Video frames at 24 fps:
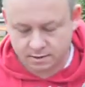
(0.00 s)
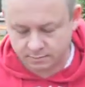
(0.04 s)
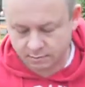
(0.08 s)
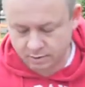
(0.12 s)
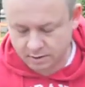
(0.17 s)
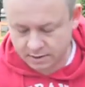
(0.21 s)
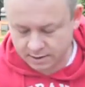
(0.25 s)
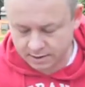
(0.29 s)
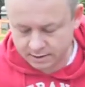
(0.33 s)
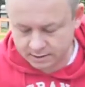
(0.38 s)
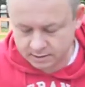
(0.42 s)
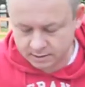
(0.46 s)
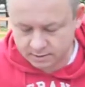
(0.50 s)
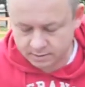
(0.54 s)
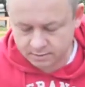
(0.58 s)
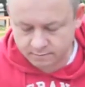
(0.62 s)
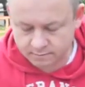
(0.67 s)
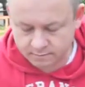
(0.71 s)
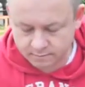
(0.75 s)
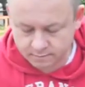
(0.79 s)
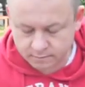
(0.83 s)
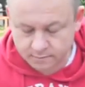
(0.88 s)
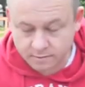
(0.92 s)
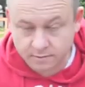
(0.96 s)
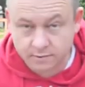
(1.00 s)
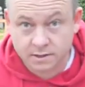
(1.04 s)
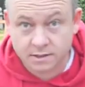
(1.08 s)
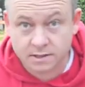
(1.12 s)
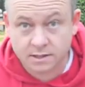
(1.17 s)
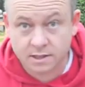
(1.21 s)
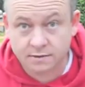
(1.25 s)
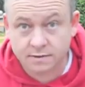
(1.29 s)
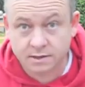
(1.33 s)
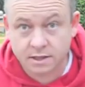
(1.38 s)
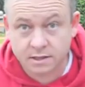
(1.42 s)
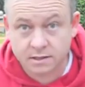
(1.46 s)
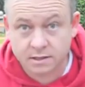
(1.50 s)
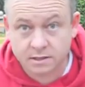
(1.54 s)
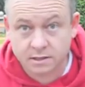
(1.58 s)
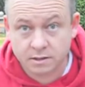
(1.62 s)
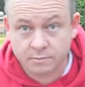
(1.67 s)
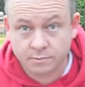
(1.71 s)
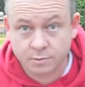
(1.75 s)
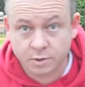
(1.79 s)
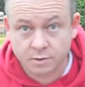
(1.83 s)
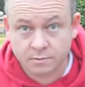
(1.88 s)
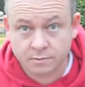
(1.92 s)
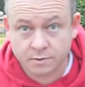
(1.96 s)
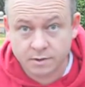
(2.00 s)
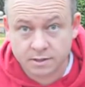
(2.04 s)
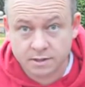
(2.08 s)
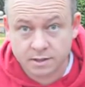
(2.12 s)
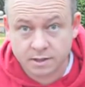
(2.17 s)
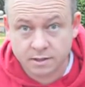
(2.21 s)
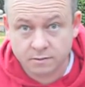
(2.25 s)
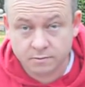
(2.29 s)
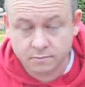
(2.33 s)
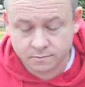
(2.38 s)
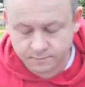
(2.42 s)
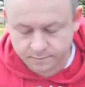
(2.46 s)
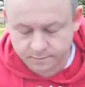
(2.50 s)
plates. There's nothing else in the bottom of the cell.